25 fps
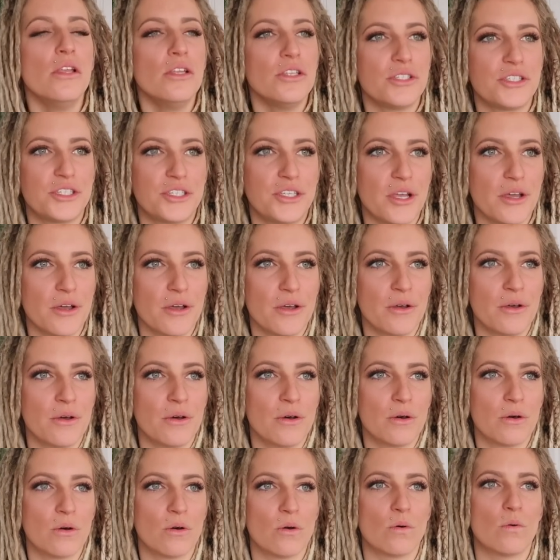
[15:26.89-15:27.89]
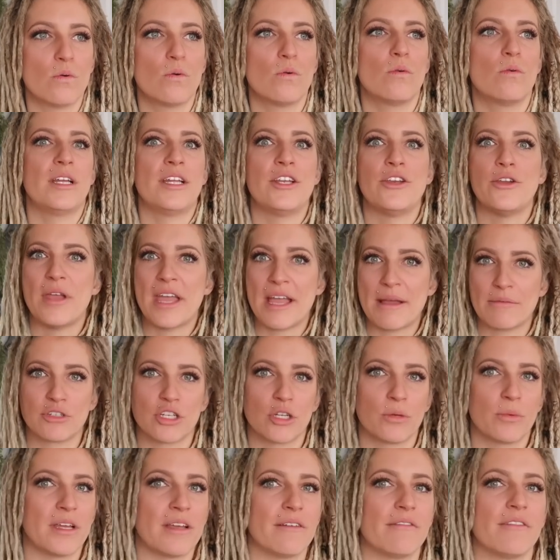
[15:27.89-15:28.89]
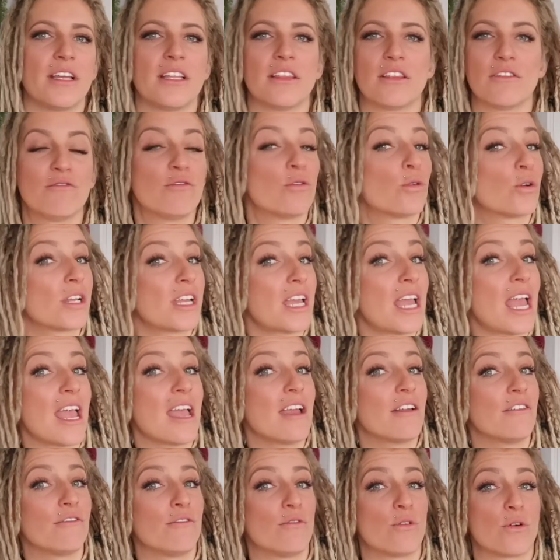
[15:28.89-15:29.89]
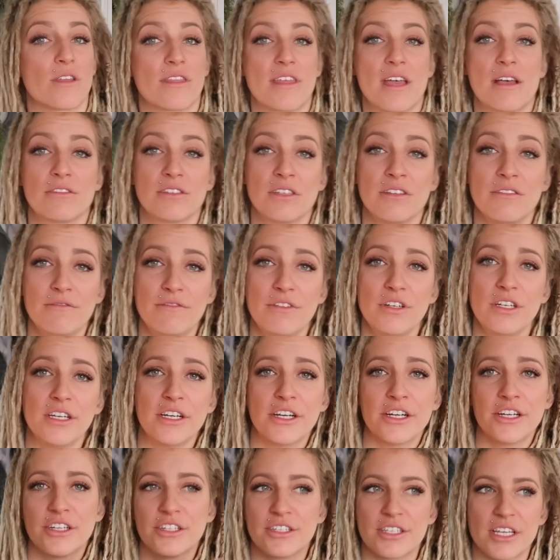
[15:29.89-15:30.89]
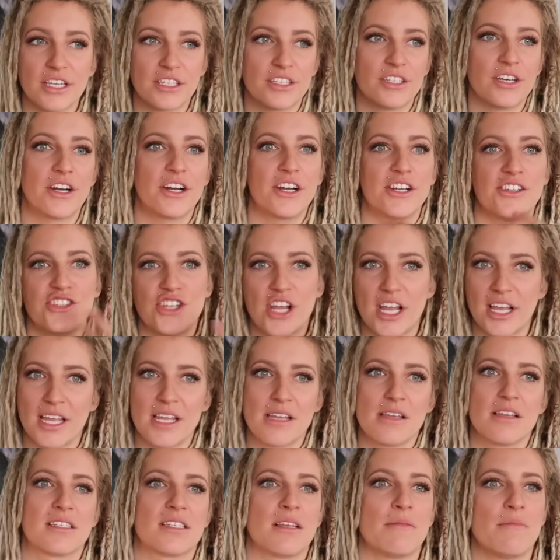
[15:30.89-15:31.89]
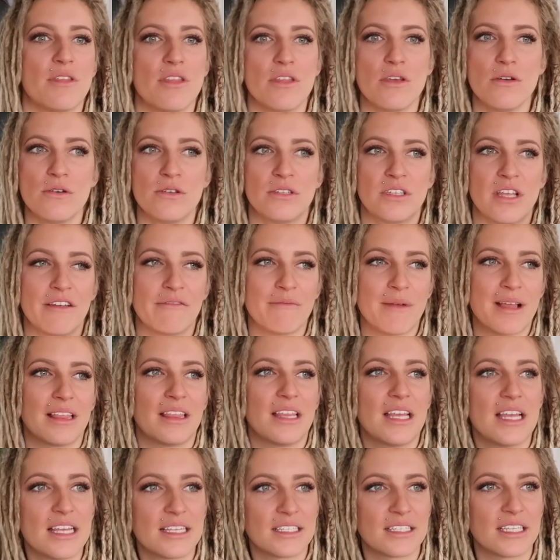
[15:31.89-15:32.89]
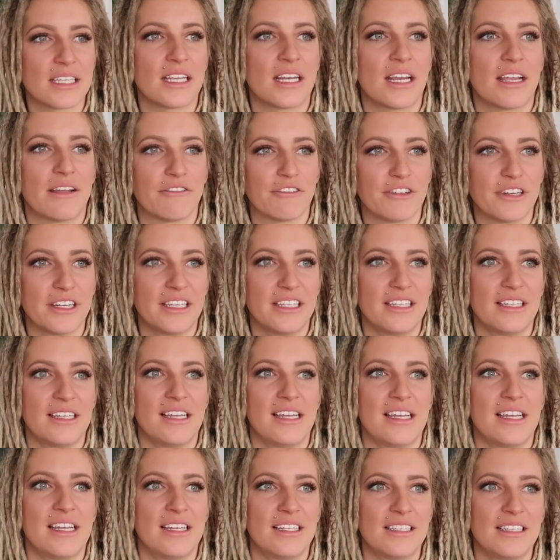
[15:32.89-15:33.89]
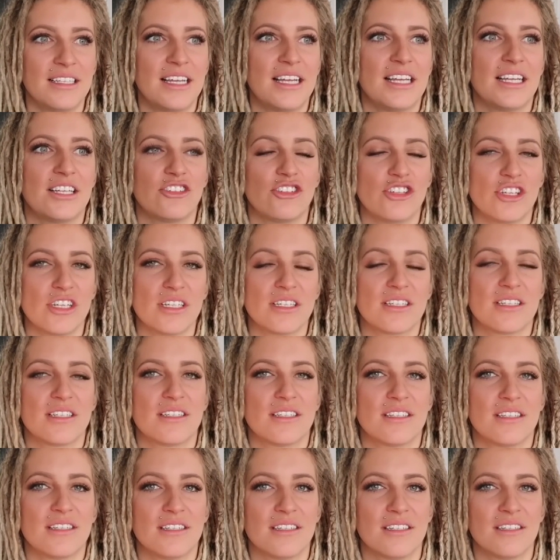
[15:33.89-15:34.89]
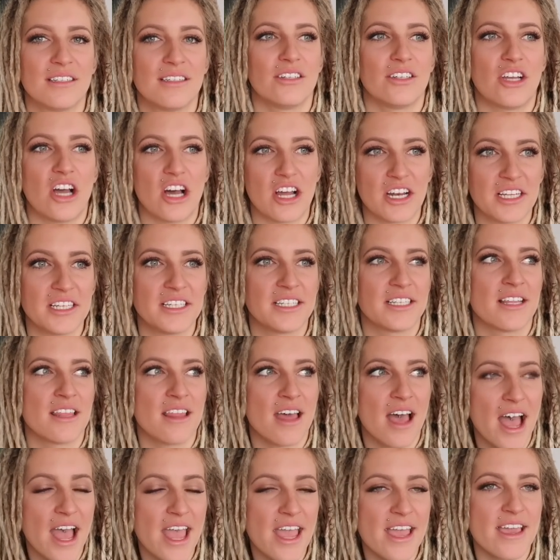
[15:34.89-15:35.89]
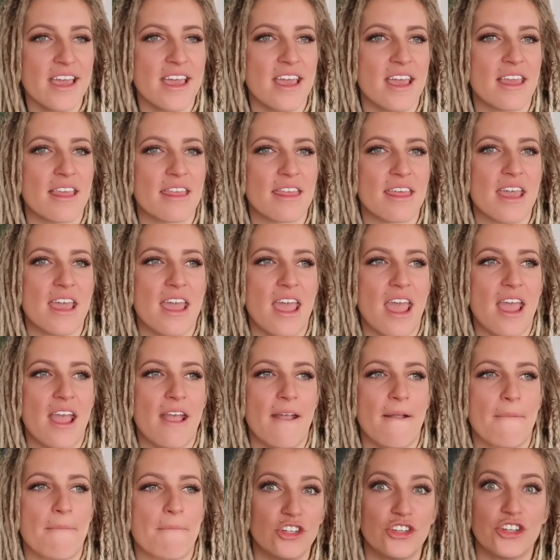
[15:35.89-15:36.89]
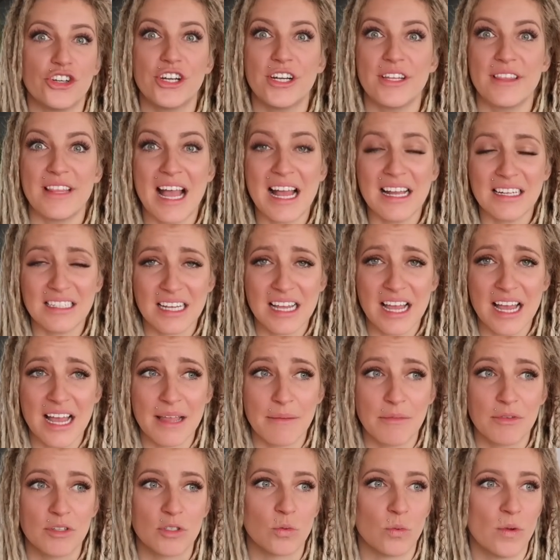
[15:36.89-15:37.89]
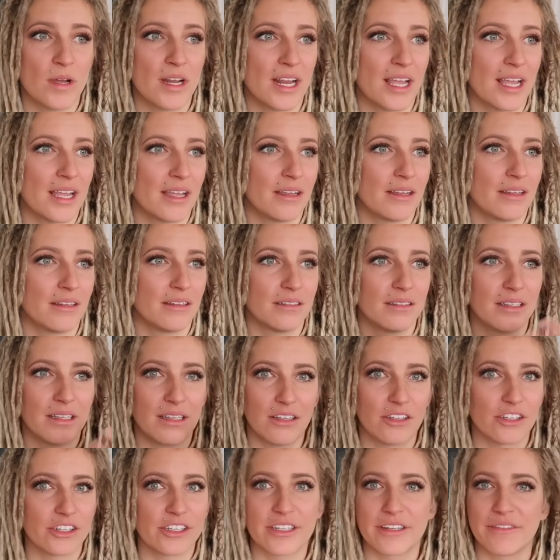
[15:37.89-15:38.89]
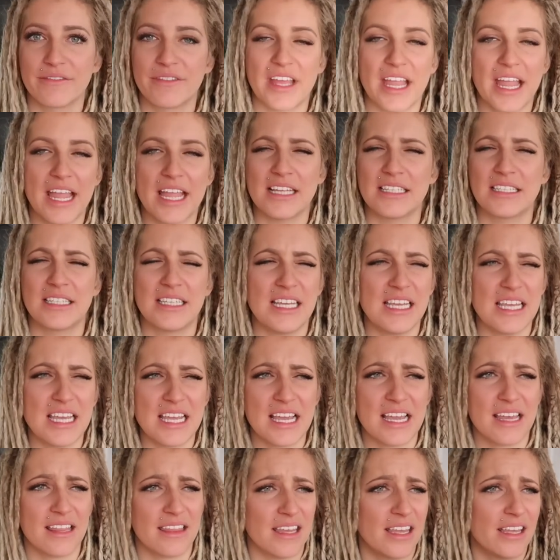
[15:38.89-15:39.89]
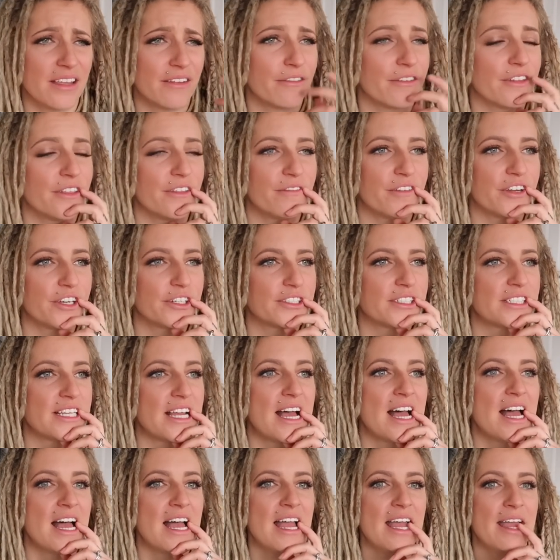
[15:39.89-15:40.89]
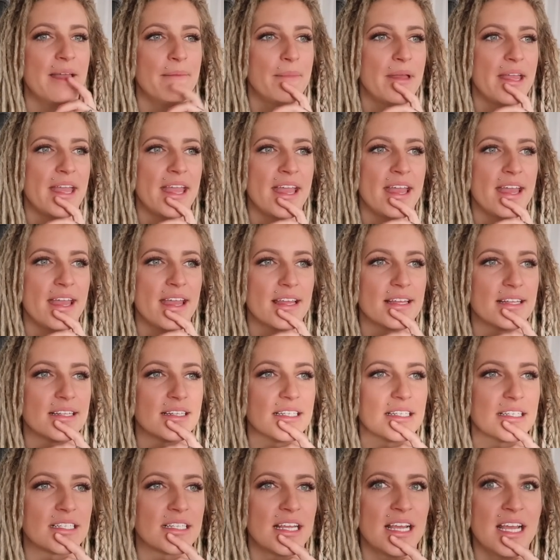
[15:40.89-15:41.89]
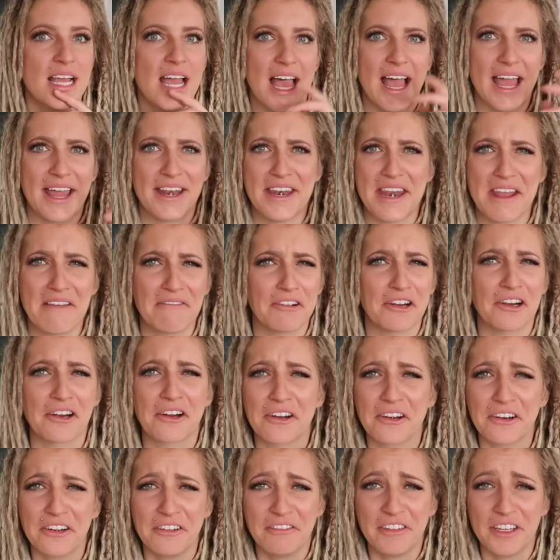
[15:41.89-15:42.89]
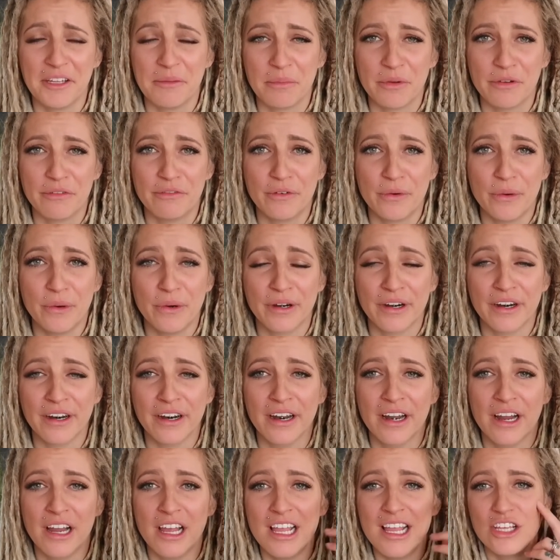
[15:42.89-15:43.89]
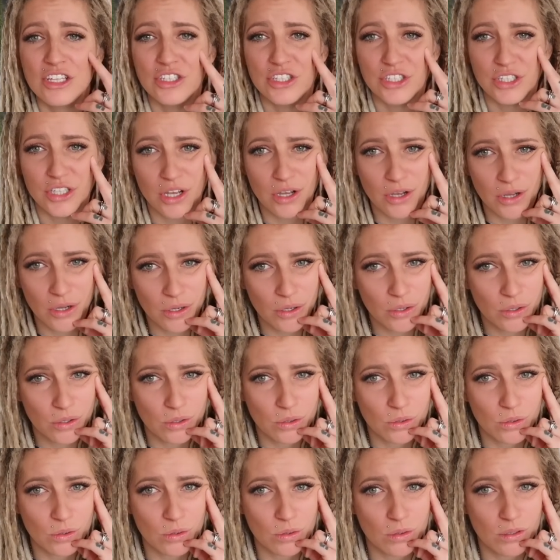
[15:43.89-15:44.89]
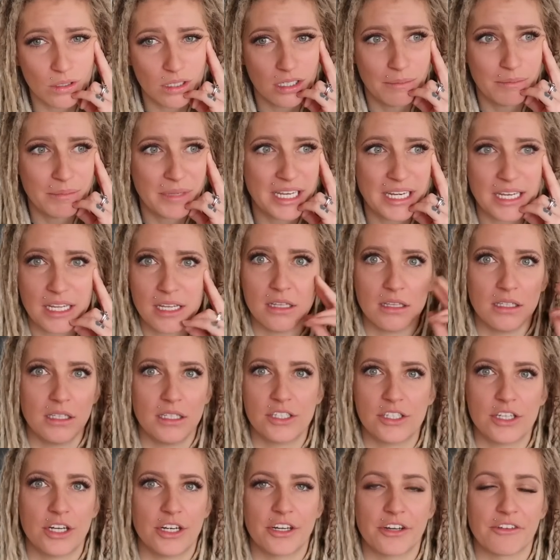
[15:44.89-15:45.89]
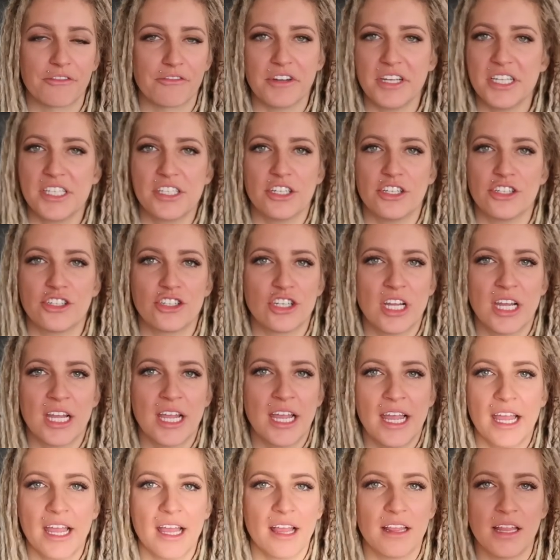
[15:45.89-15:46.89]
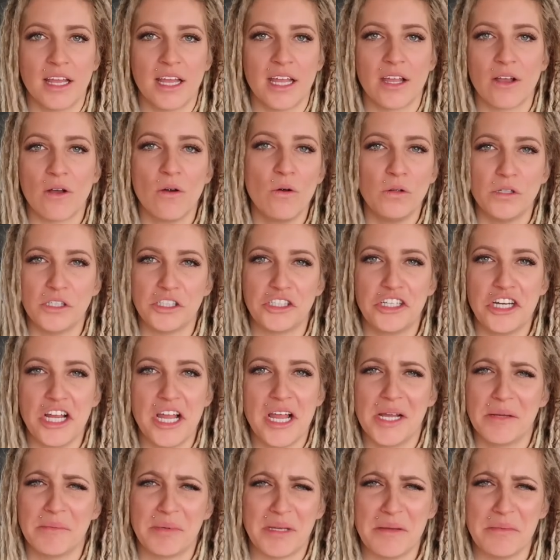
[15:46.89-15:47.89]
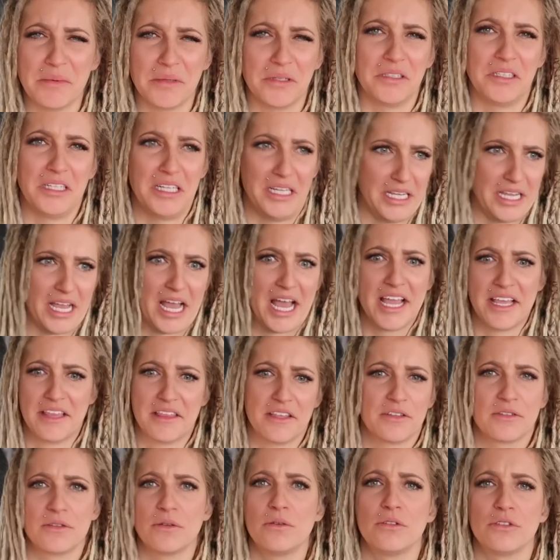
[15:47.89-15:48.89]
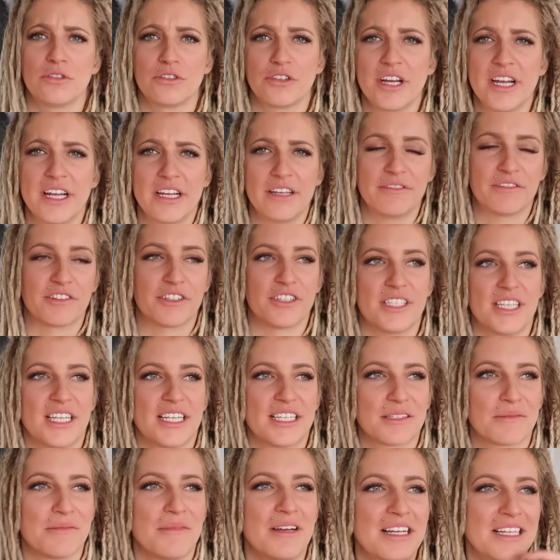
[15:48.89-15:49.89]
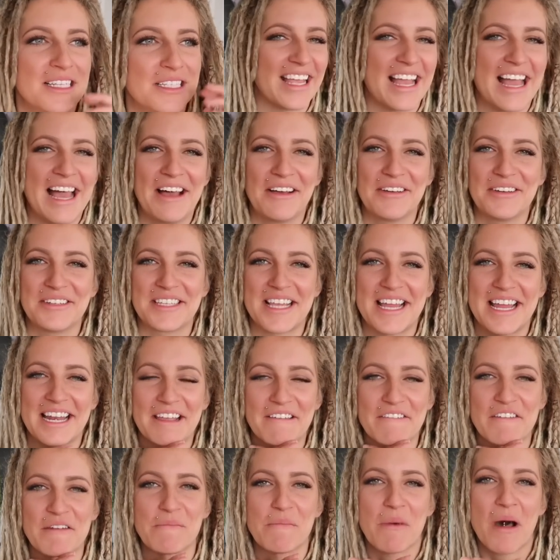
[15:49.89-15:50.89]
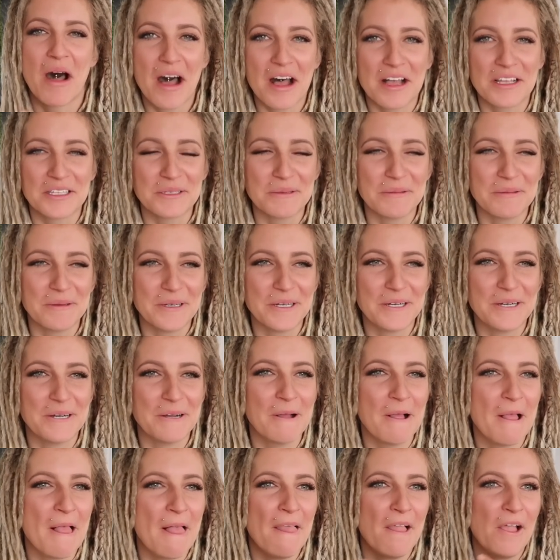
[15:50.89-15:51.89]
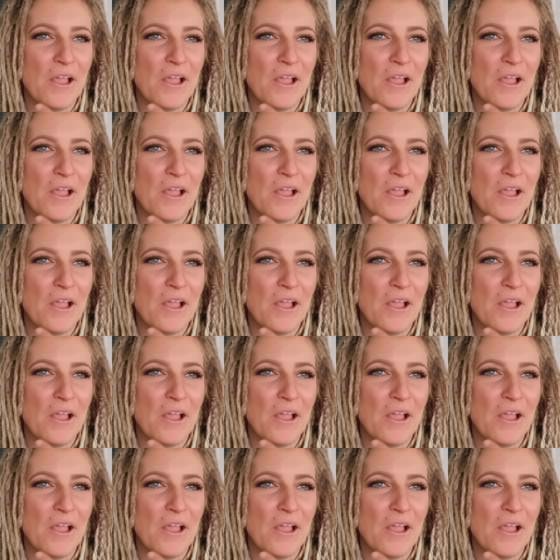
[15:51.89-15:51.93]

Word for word: So in New Hampshire, we have like the 48 4,000 footers. I started checking some of those off my list and I really like just got into the hiking thing during that time is when I learned of the AT, I think, for the first time and had never heard of it before. So immediately started researching it, like, holy shit, people like hike this whole trail for six months. How is that even possible?